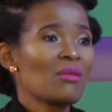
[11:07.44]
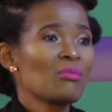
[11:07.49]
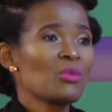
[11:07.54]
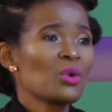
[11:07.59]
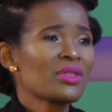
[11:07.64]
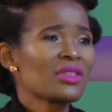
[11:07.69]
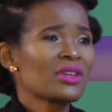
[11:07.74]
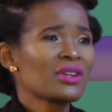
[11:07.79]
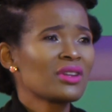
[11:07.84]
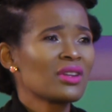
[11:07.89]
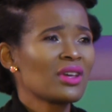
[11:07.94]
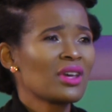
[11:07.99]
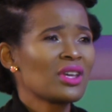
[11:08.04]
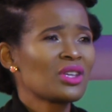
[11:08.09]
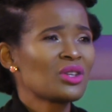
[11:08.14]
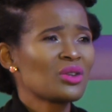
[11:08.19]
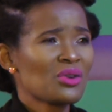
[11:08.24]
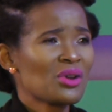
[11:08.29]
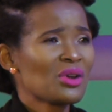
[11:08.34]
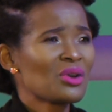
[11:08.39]
more than a
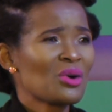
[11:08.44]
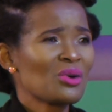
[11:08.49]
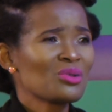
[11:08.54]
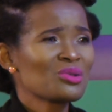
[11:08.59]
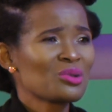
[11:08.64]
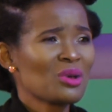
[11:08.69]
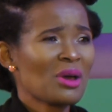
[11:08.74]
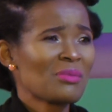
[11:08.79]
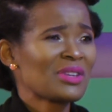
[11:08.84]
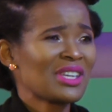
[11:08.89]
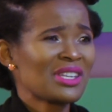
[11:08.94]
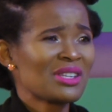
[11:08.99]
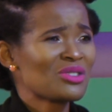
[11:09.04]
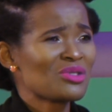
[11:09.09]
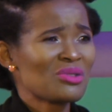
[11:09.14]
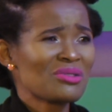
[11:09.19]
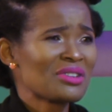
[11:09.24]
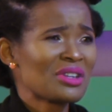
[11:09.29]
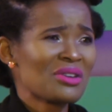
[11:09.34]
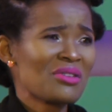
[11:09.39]
year ago, so I'm getting
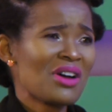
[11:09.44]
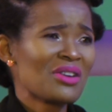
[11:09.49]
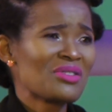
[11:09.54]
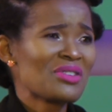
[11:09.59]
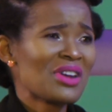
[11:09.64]
driven around